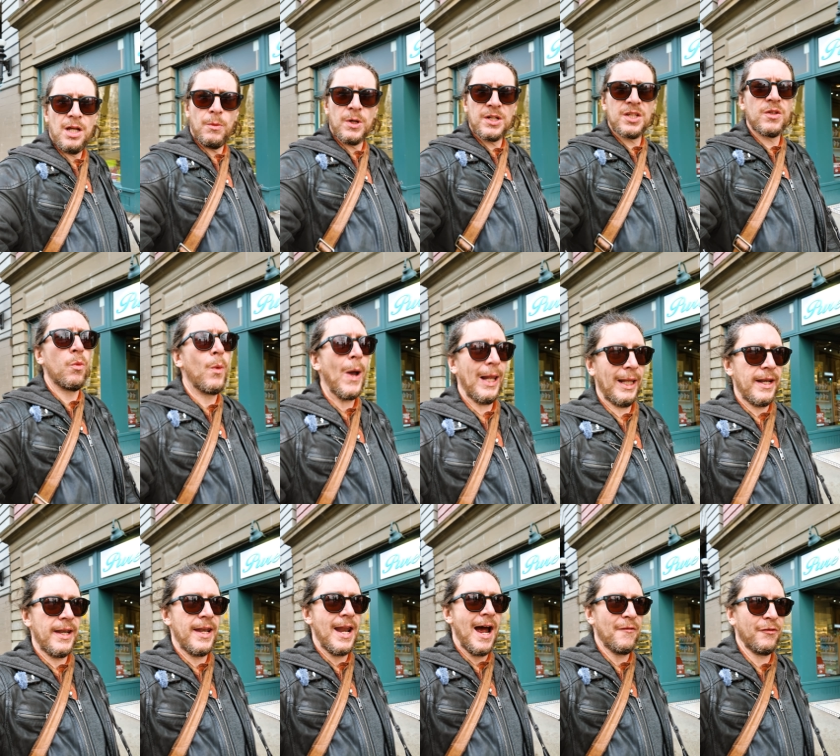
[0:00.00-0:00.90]
It works well
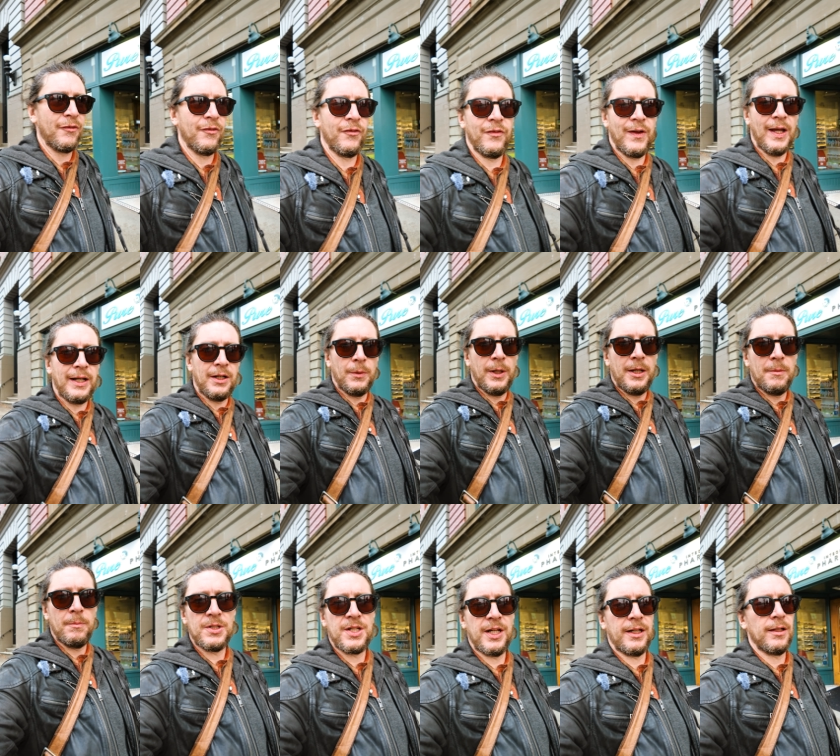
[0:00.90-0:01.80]
enough anyway,
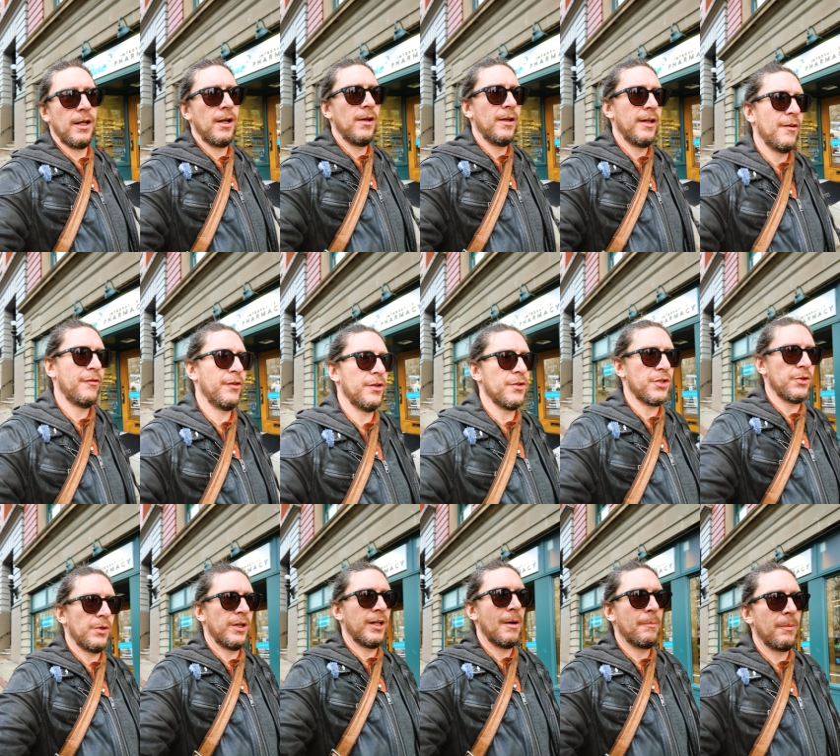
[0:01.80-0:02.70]
particularly if you're
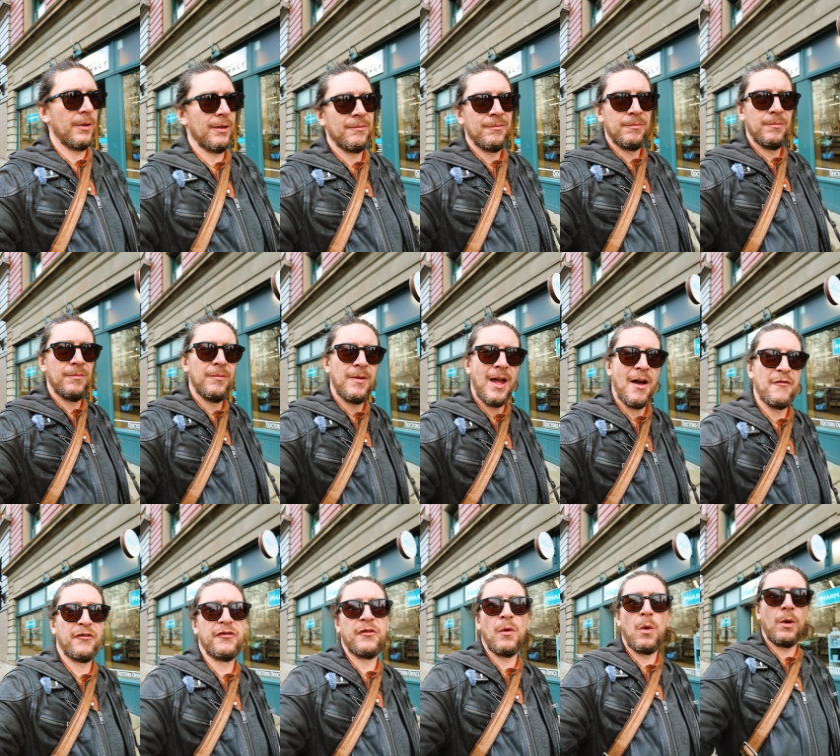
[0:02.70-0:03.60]
shooting up in
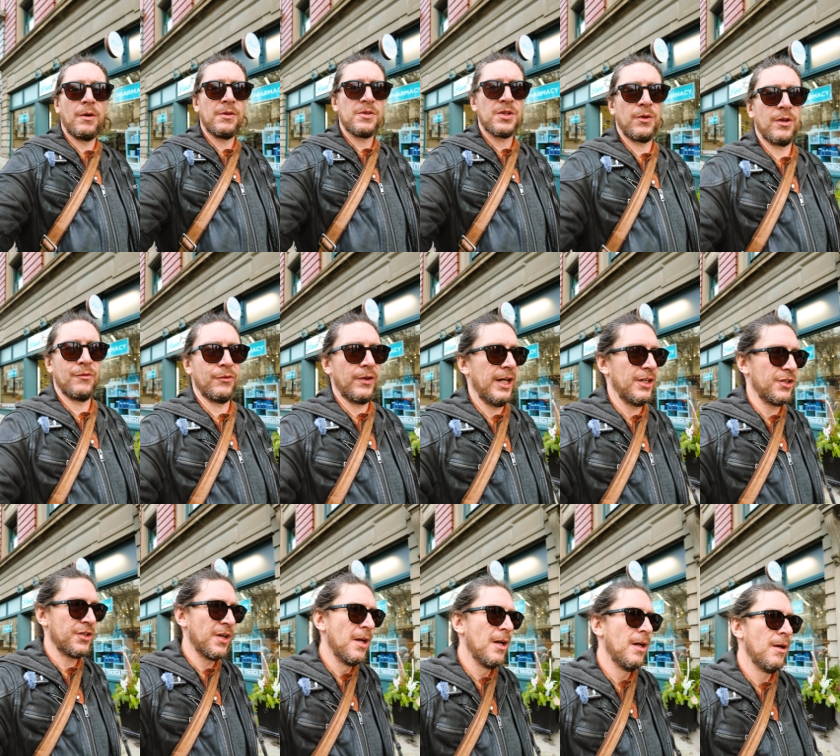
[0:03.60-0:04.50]
f4 sort of range.